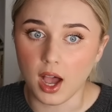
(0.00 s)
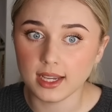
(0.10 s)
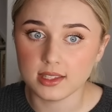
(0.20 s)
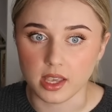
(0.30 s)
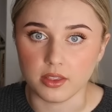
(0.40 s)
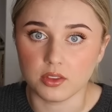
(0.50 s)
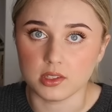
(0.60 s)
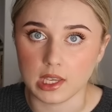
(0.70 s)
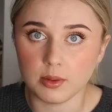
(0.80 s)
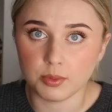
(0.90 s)
I said that
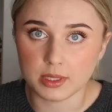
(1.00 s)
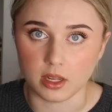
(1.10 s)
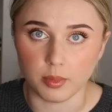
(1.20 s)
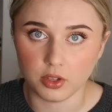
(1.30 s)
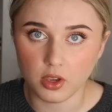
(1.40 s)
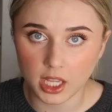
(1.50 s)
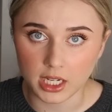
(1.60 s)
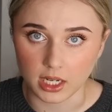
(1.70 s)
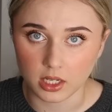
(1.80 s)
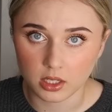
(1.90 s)
the same could be said about your
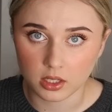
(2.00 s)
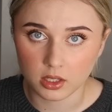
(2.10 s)
honey.